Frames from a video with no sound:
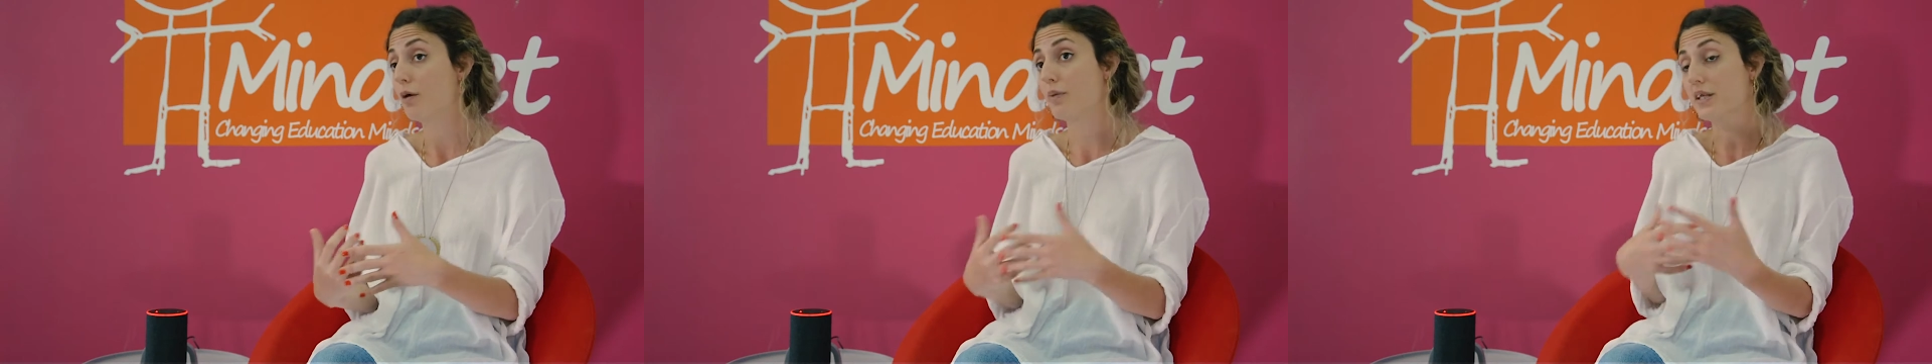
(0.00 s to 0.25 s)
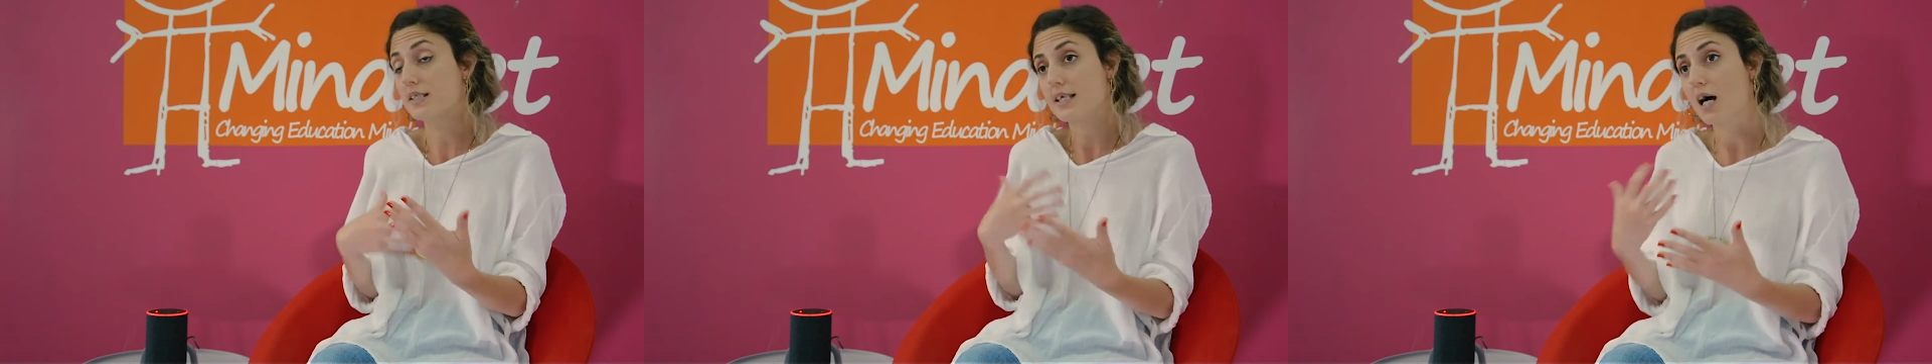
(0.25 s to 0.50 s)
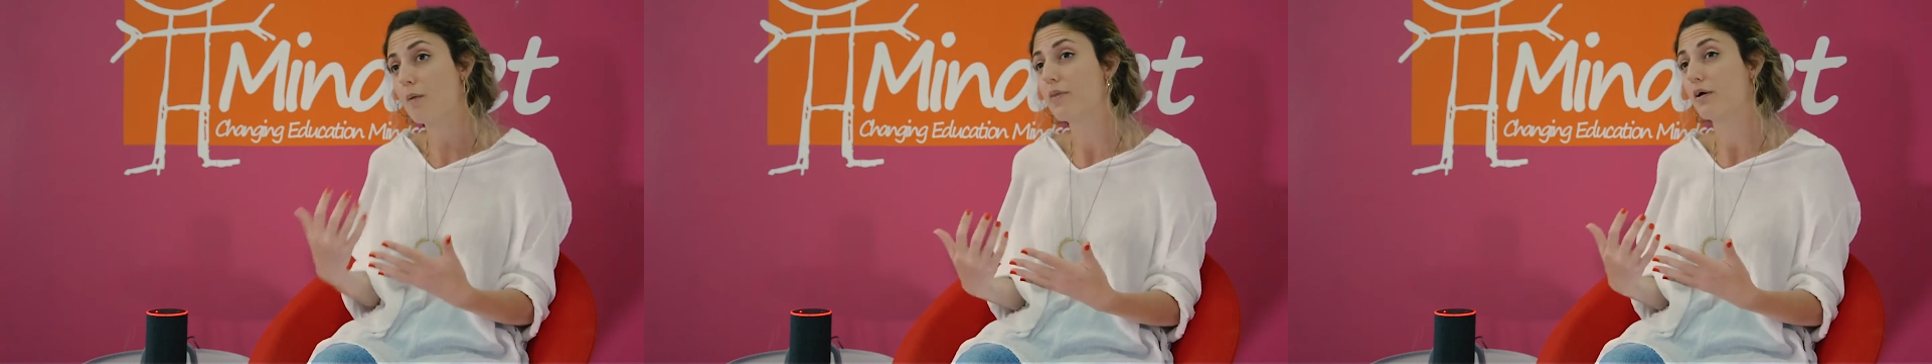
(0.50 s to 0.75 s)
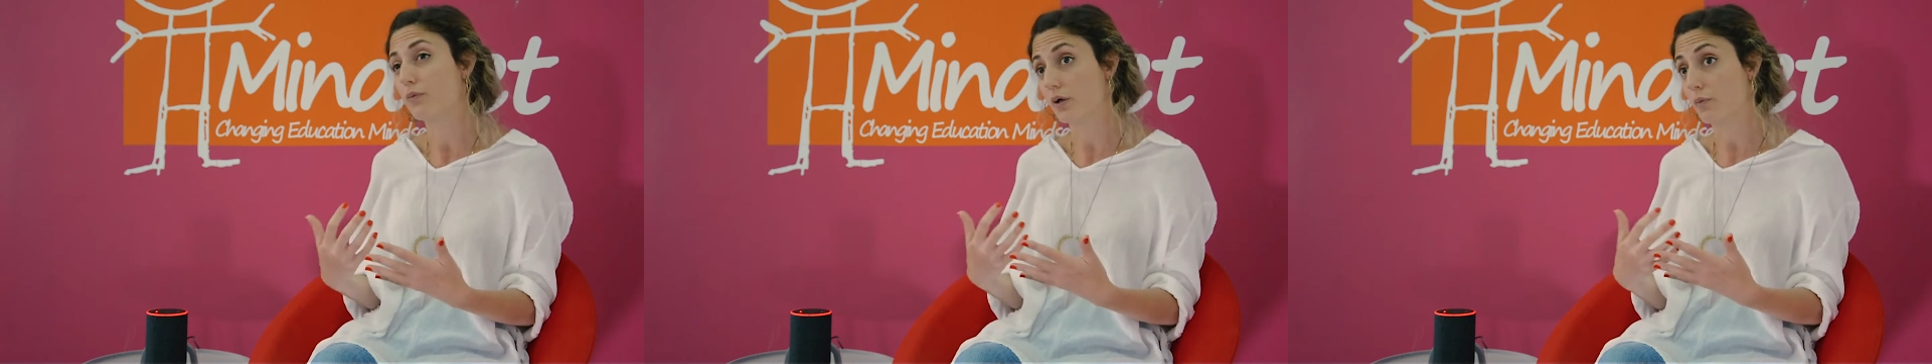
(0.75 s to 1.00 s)
but this app
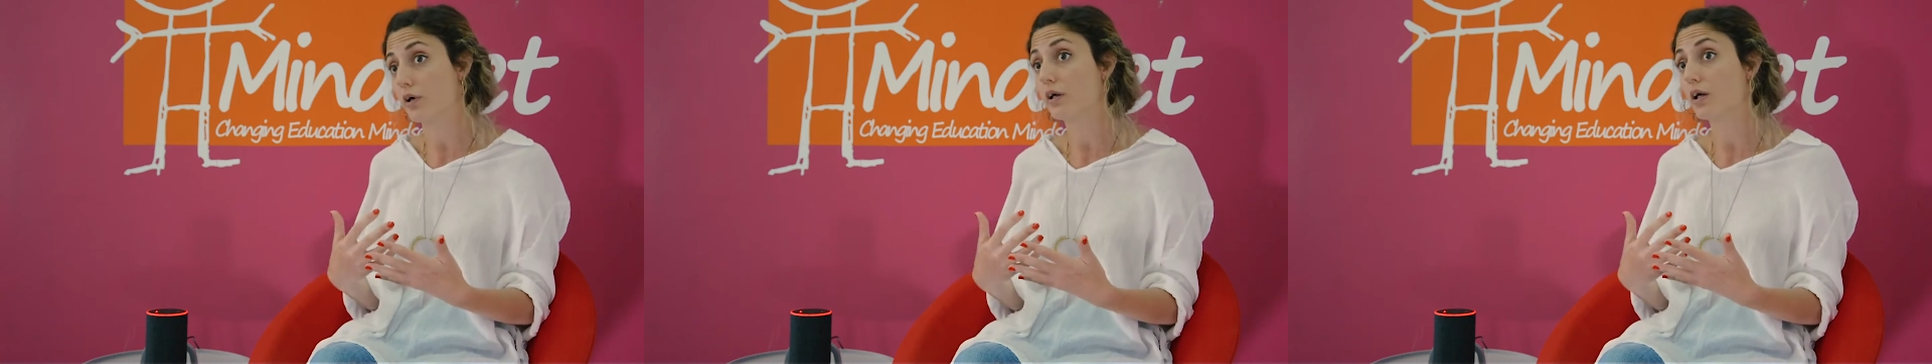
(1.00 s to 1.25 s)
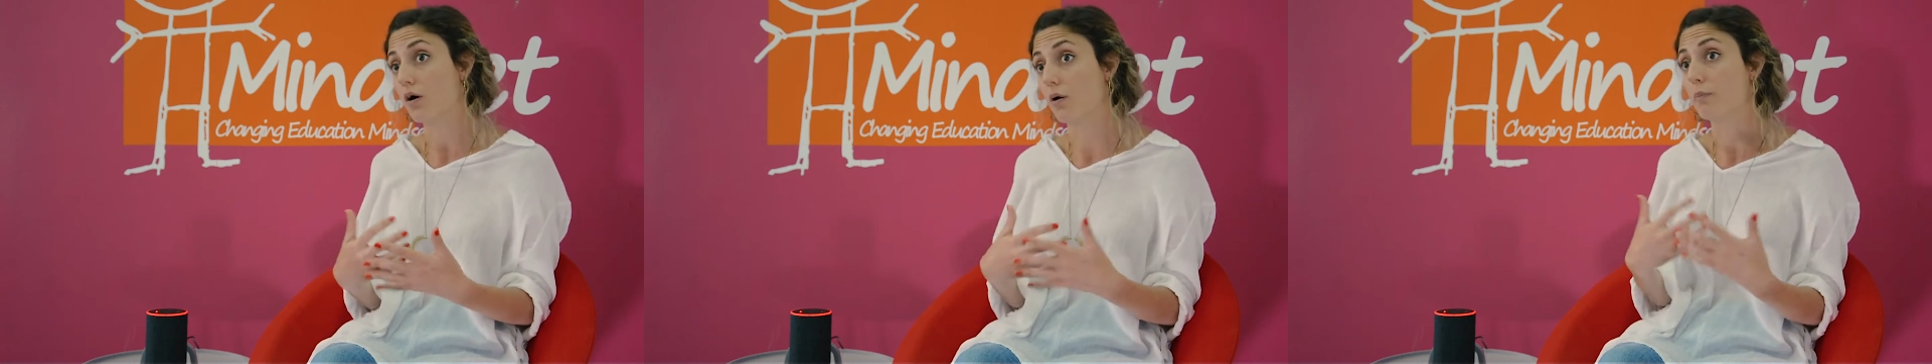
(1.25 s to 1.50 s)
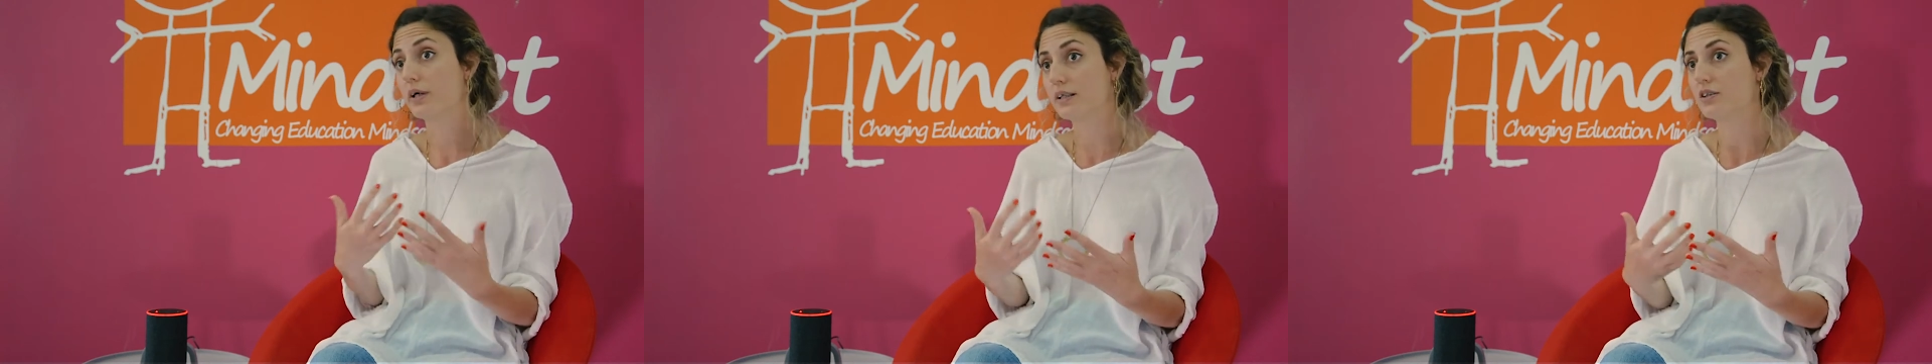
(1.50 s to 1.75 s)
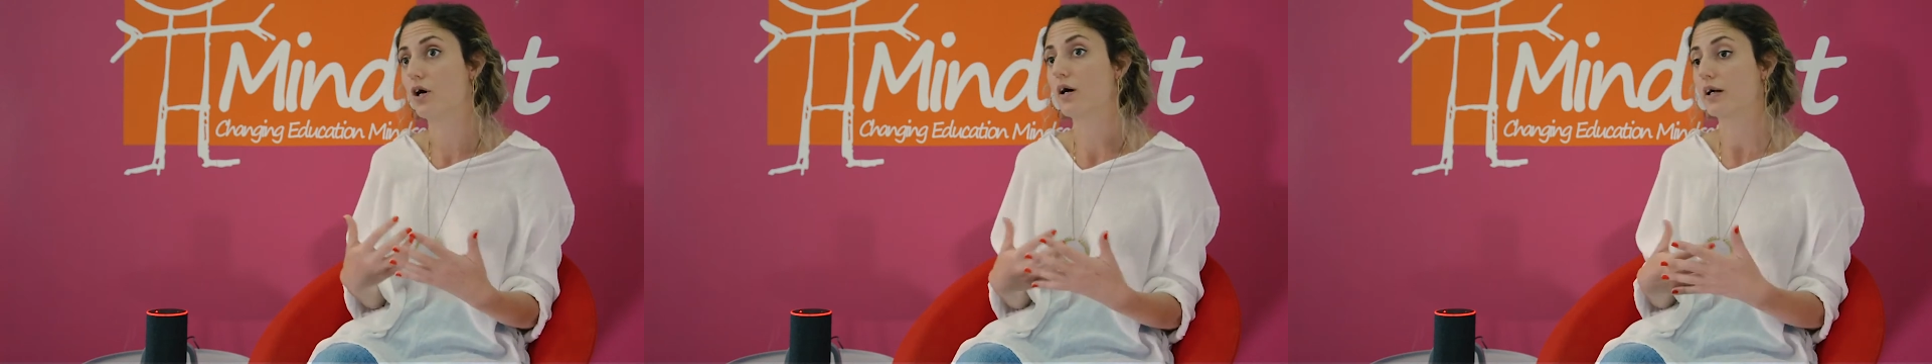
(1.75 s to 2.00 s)
that we're working on,
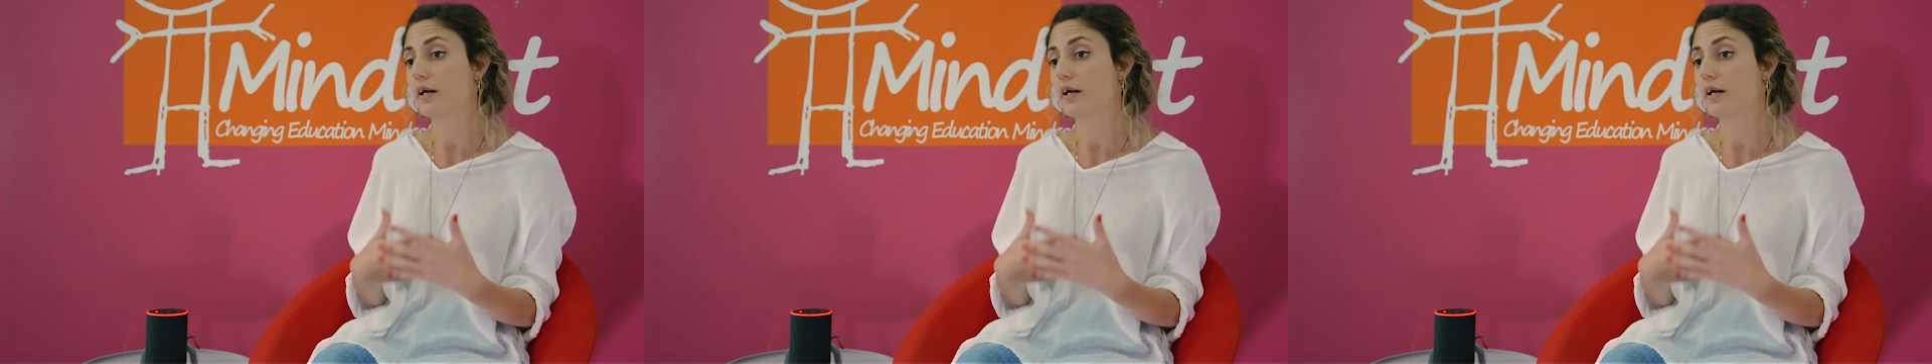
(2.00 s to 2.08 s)
BigTalk,